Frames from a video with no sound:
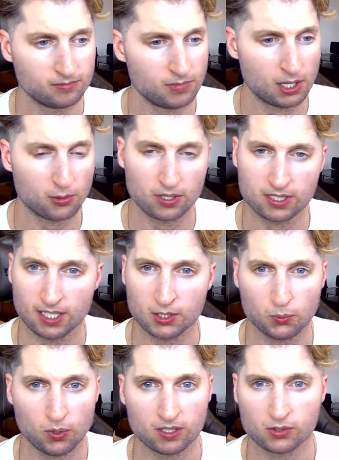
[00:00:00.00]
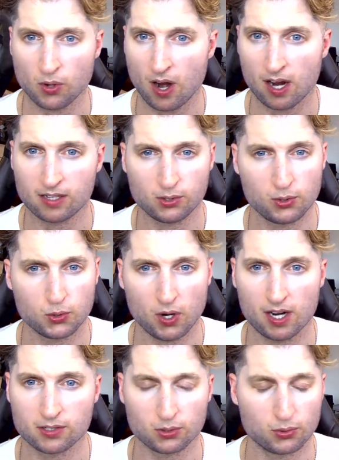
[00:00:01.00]
whether it takes 1 try, 2
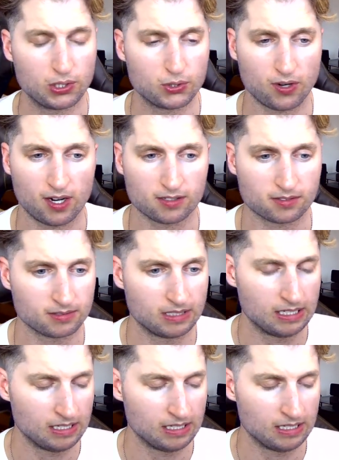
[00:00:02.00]
tries, or 3 tries.